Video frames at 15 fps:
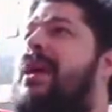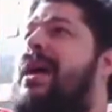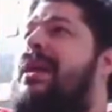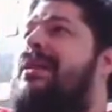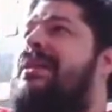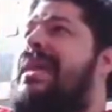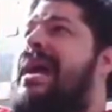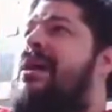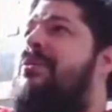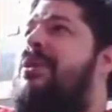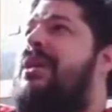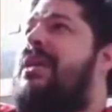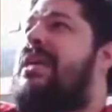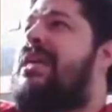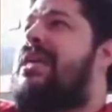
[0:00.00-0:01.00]
And down
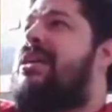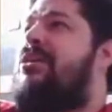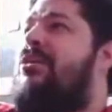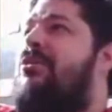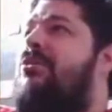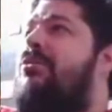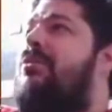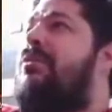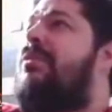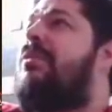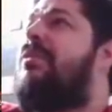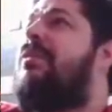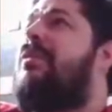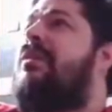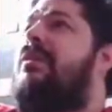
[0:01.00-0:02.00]
here,
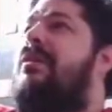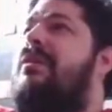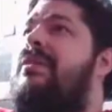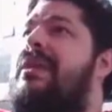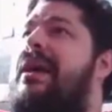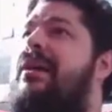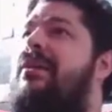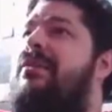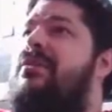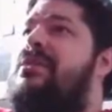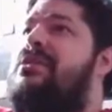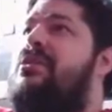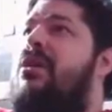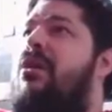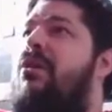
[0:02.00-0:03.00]
down
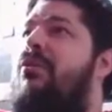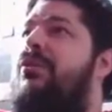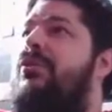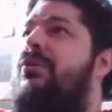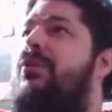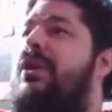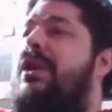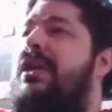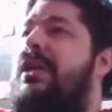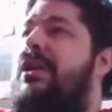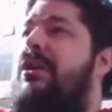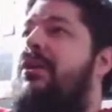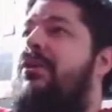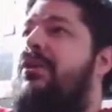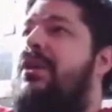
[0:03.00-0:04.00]
this corridor
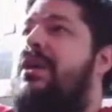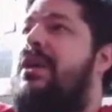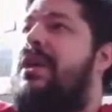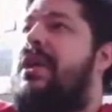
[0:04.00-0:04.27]
here,